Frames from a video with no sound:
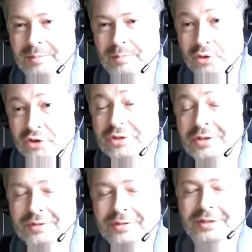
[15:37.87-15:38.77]

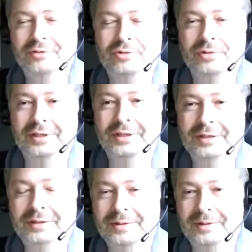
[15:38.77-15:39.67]
merchant
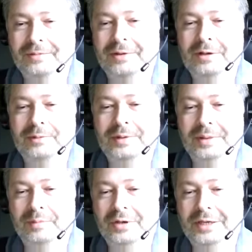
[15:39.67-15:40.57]
controlling the flow
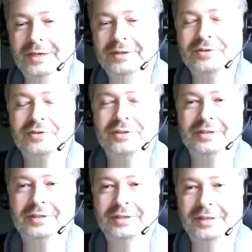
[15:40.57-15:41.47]
and the products
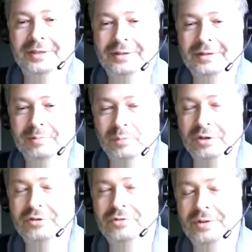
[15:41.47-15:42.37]
and
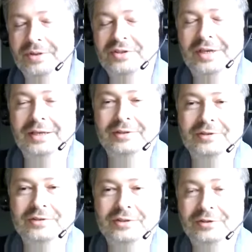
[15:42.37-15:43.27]
monitoring the
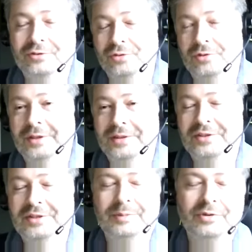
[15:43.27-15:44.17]
sales and controlling the
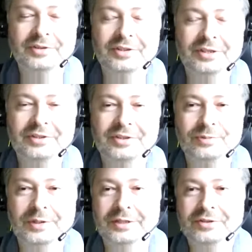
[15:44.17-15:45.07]
sale process, as
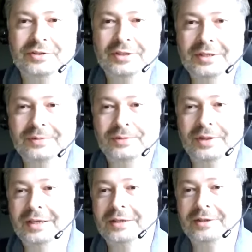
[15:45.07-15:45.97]
well as for
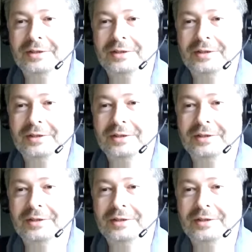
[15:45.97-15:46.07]
the end